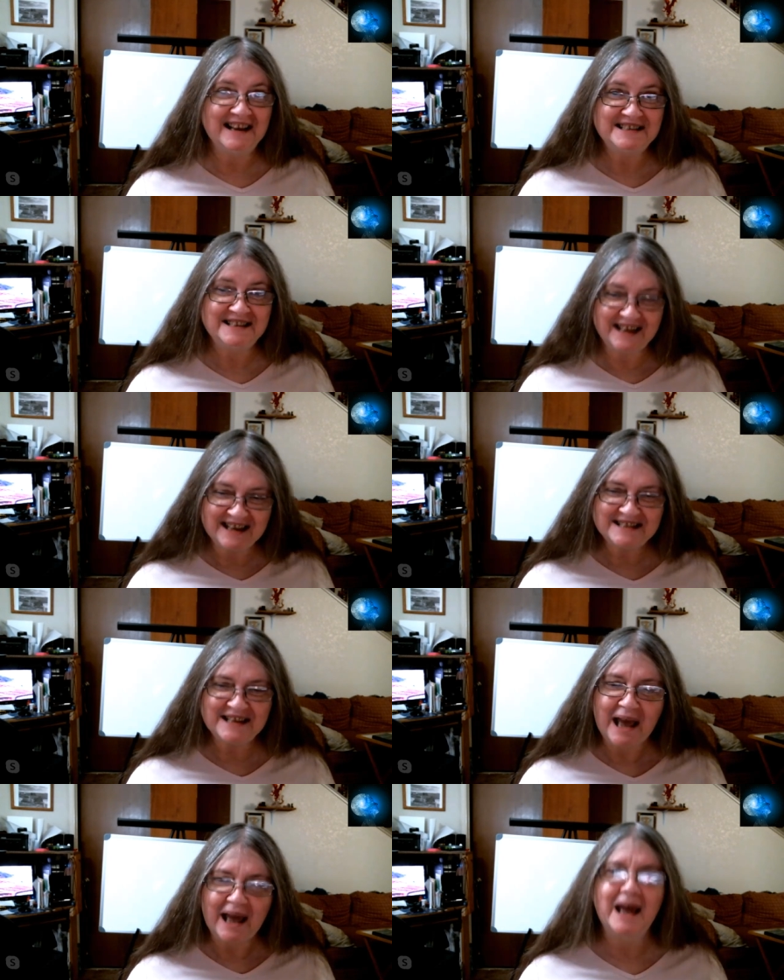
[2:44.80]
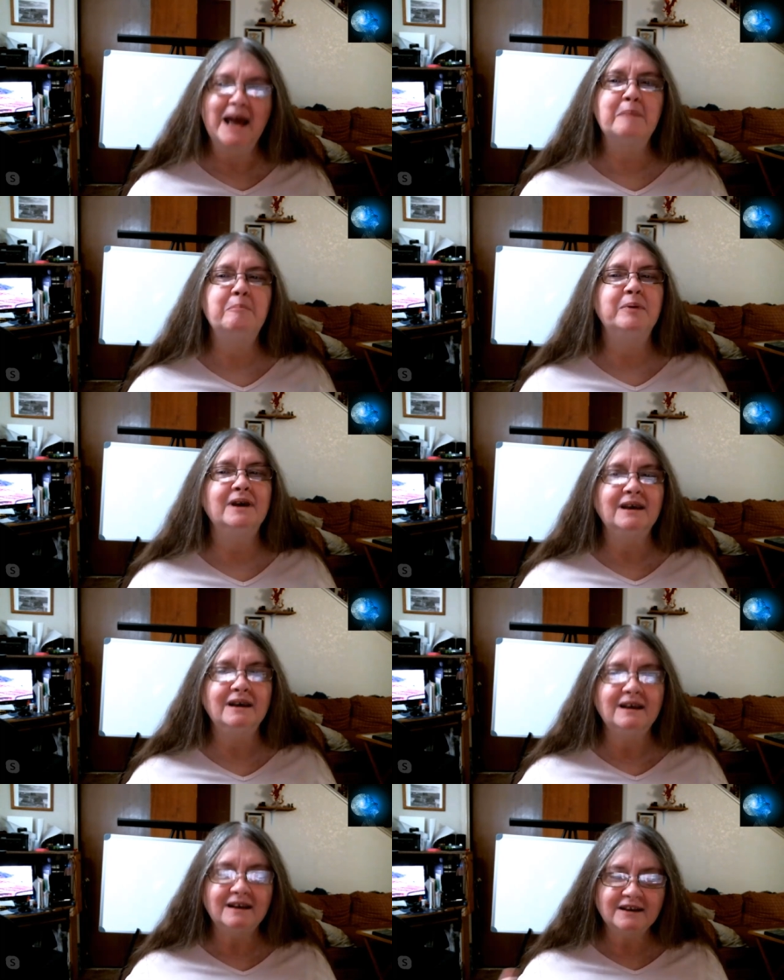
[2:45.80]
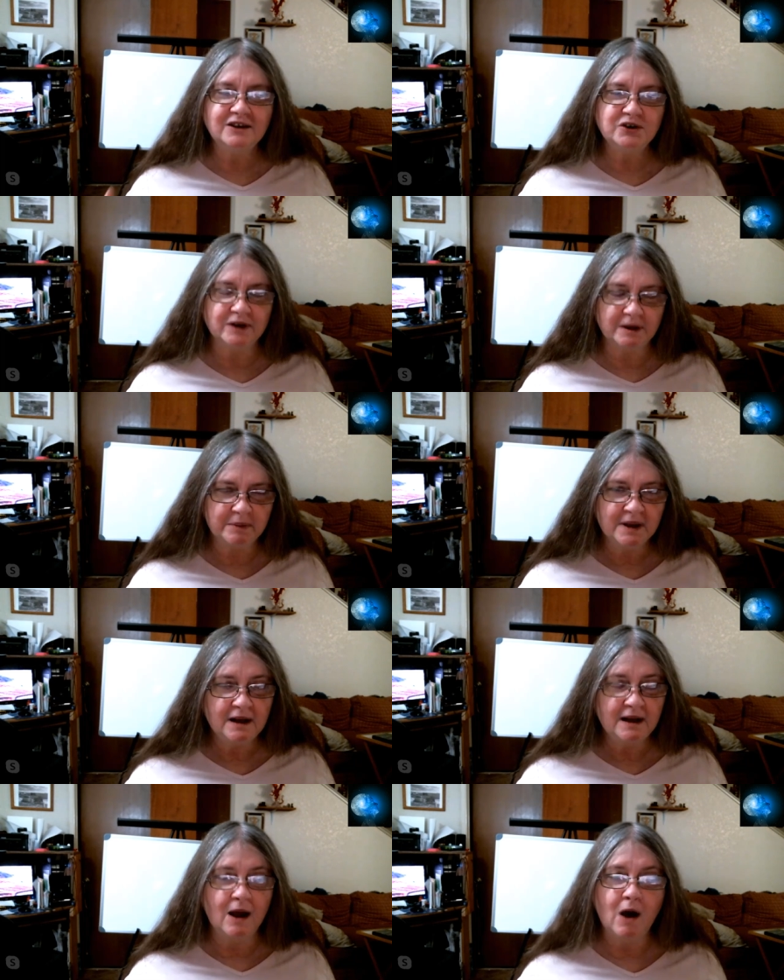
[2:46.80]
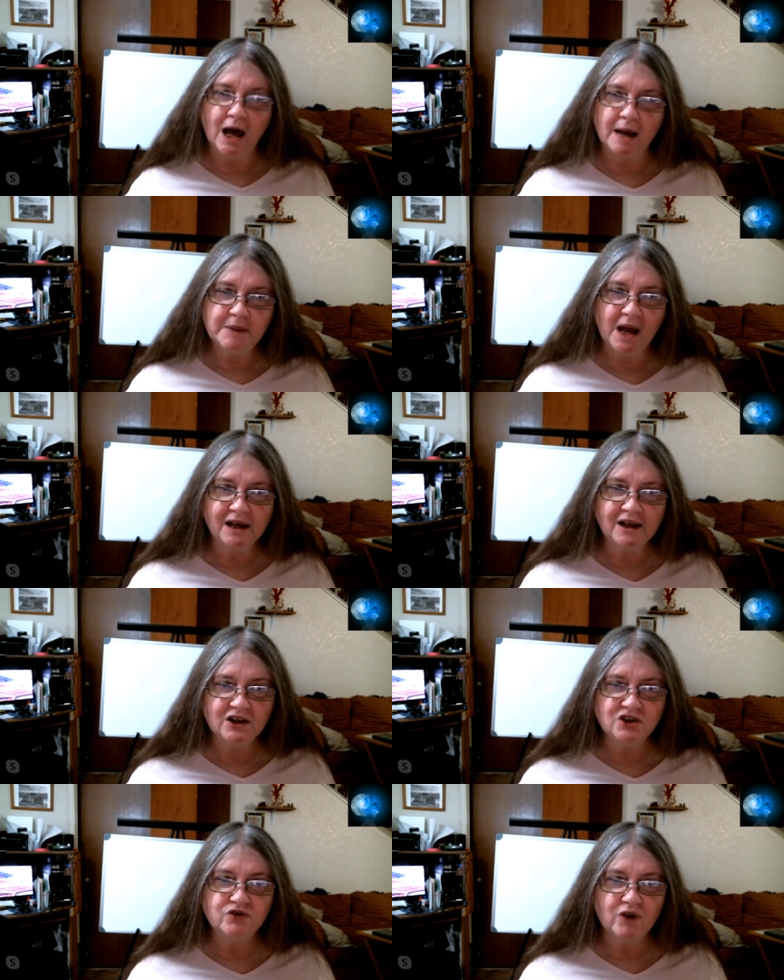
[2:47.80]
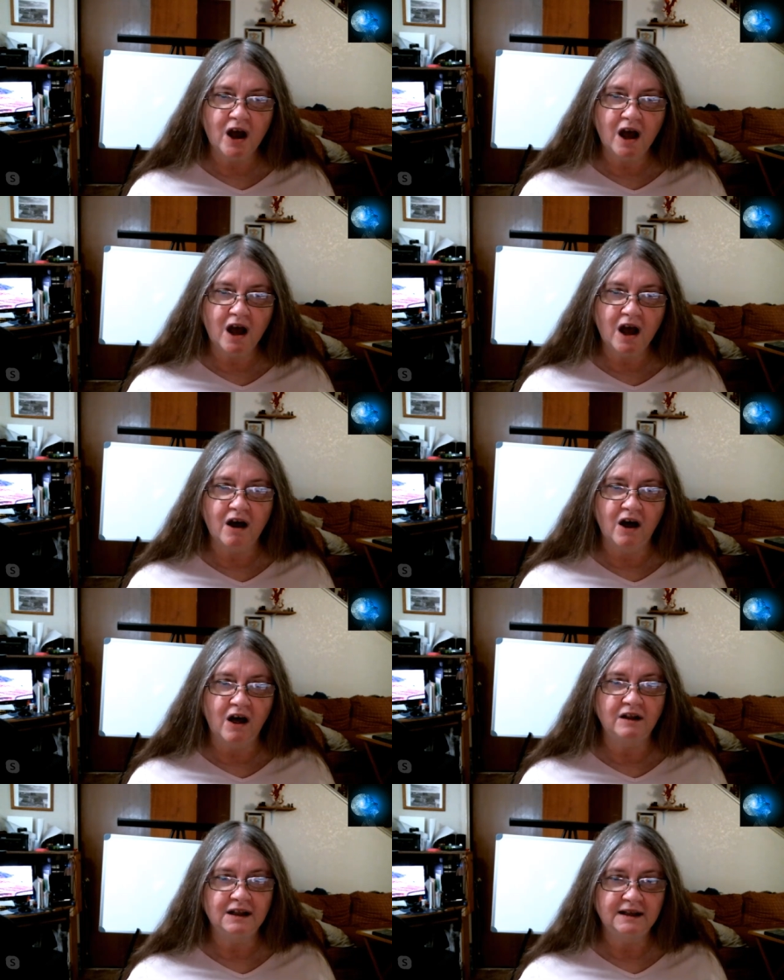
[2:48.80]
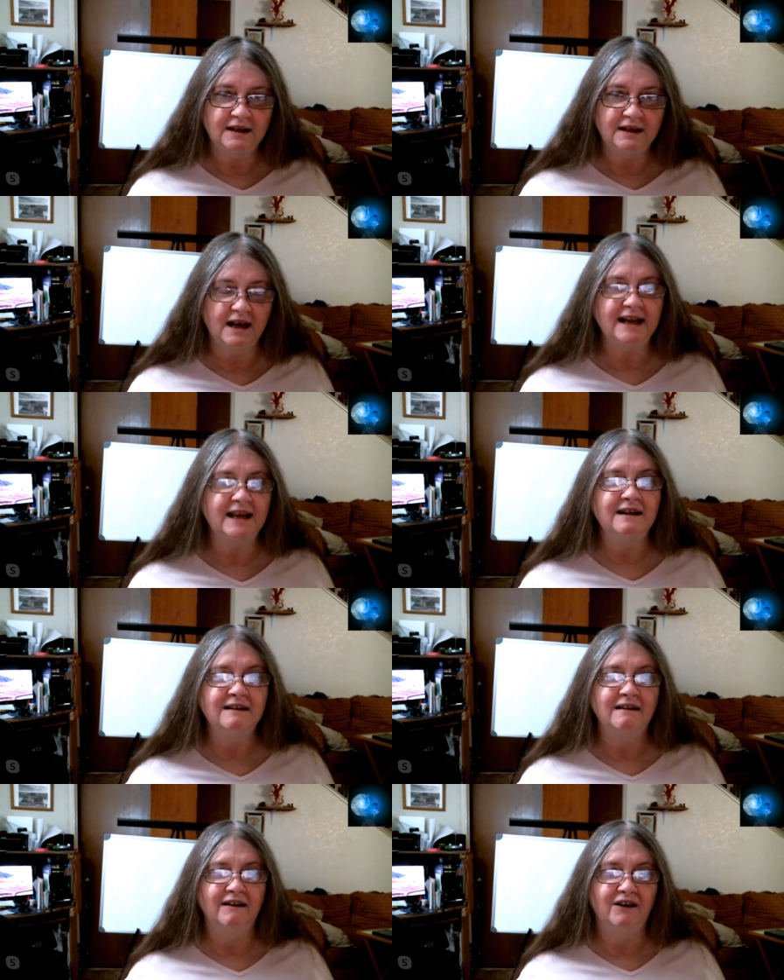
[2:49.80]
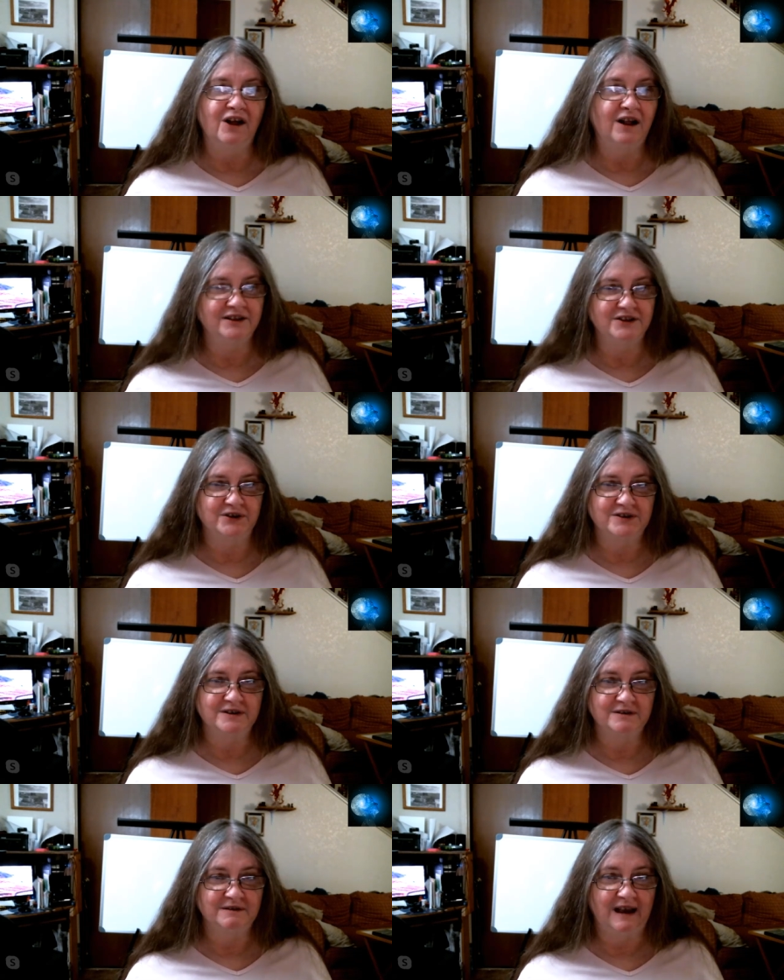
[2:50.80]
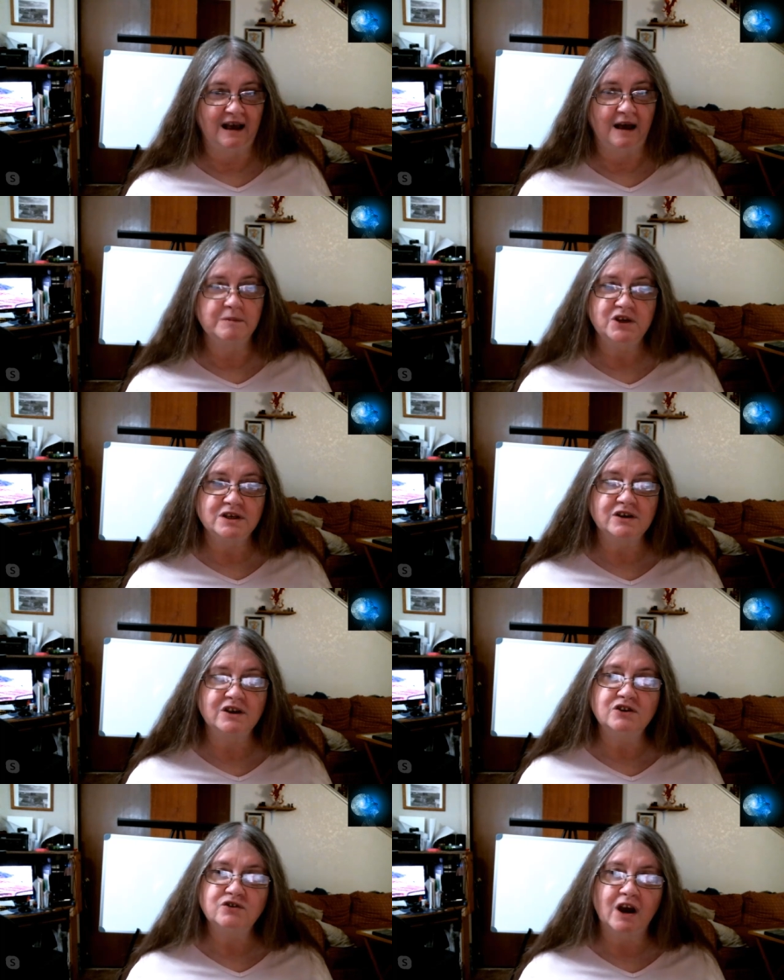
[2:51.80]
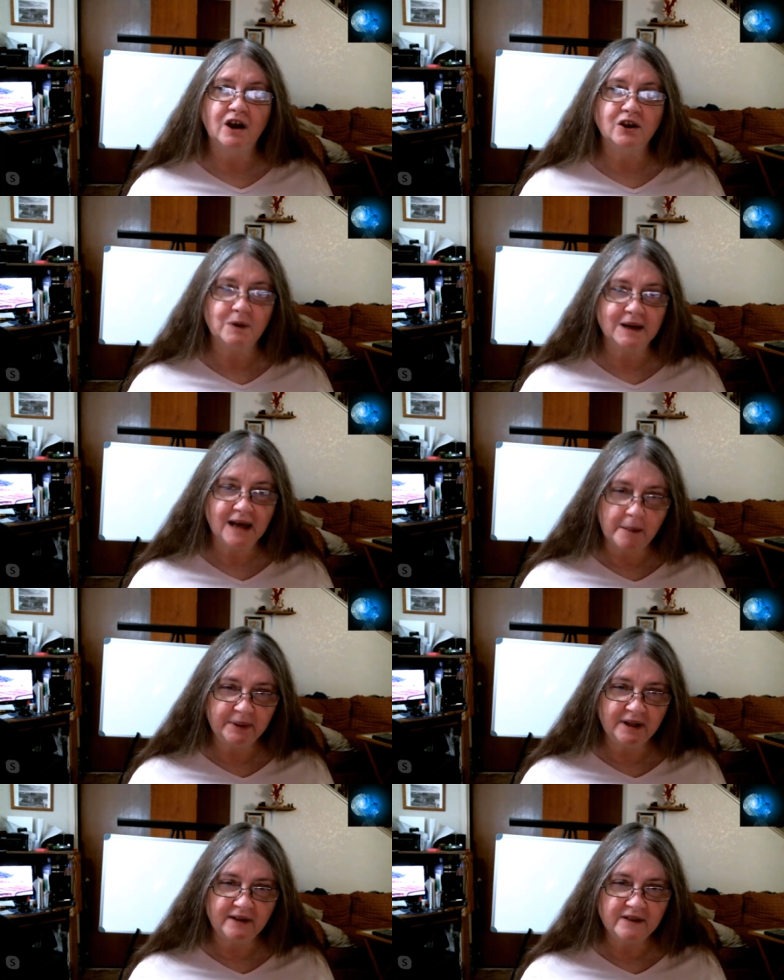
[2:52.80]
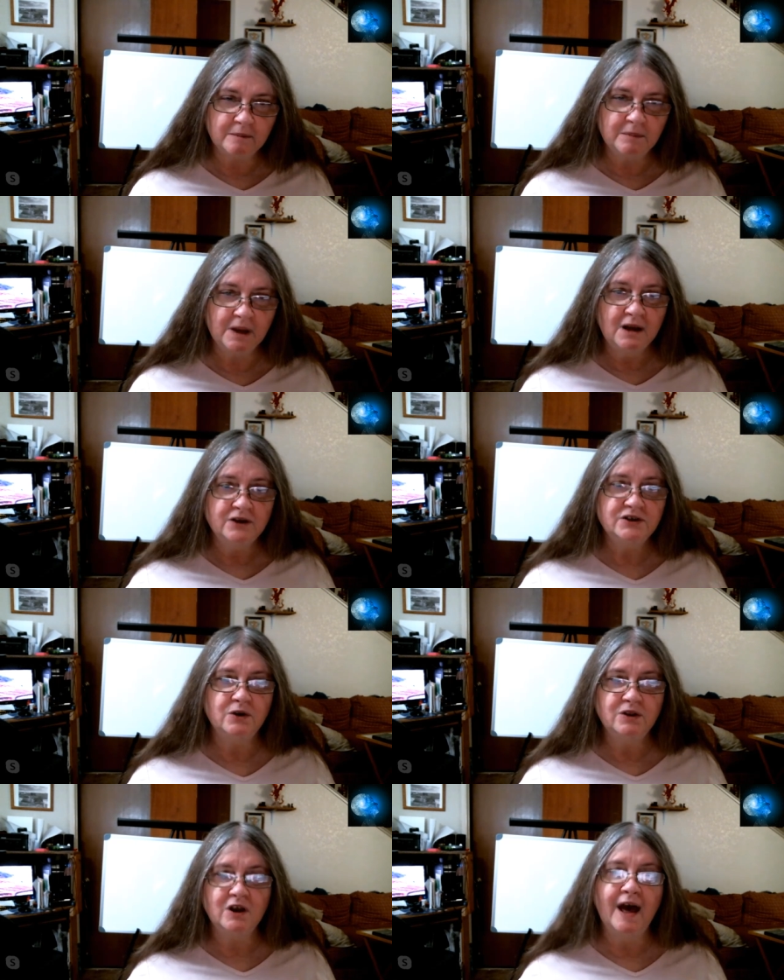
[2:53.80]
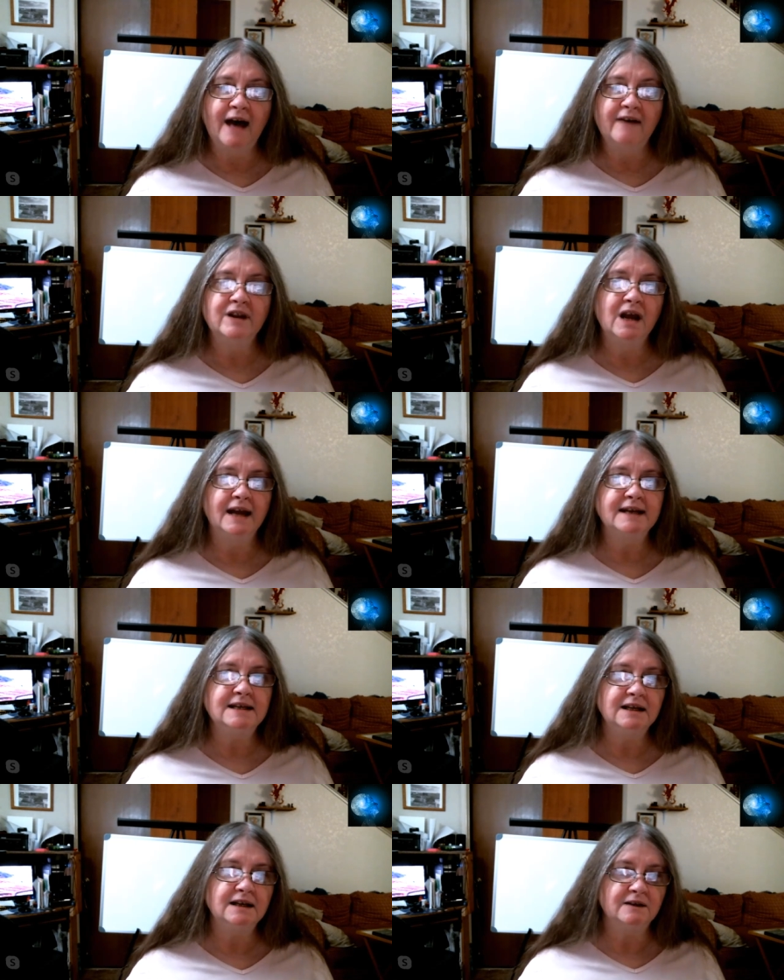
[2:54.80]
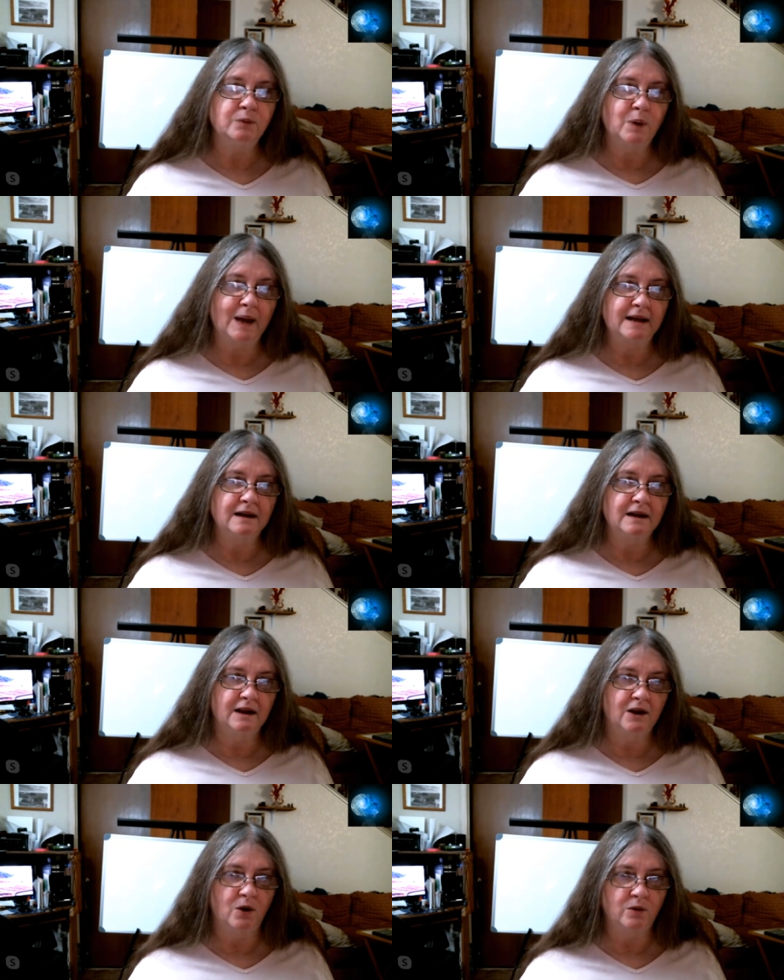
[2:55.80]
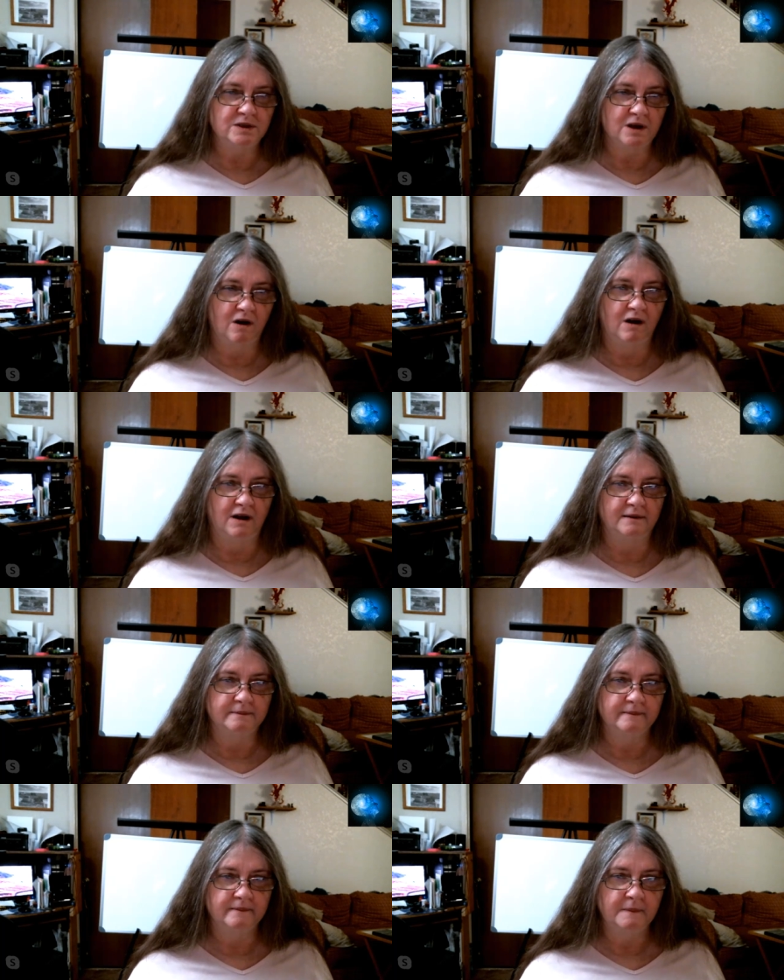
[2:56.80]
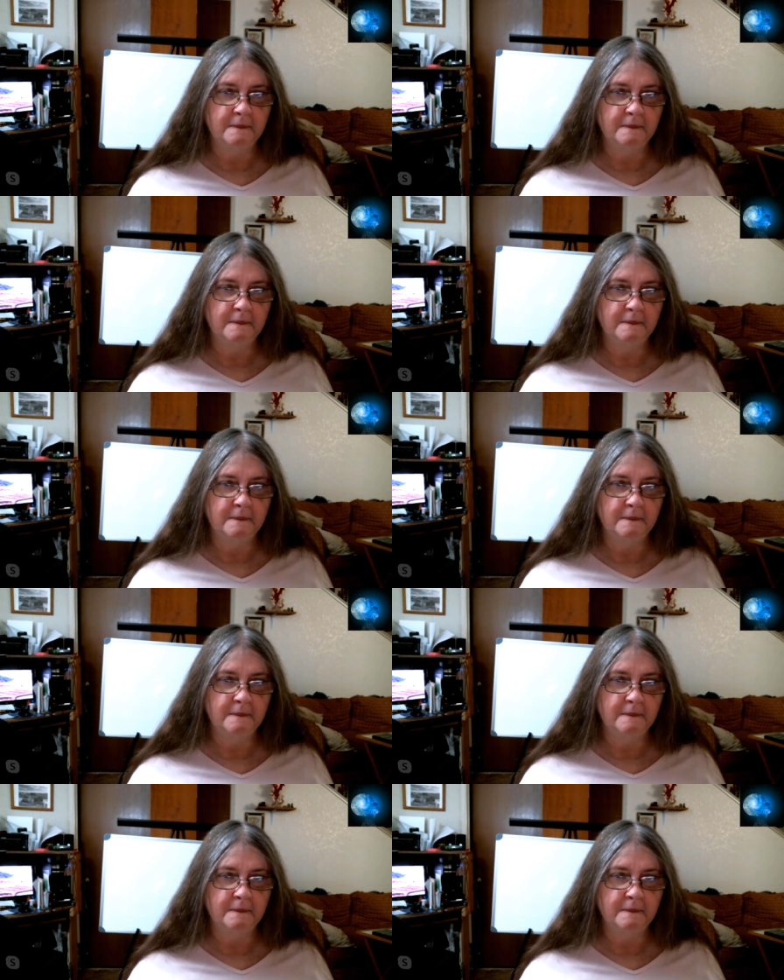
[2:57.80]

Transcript: This is a big trip. Now, I'm not going to draw all 90 alters. I'm just going to draw you a couple of them so that you have an idea of what goes on.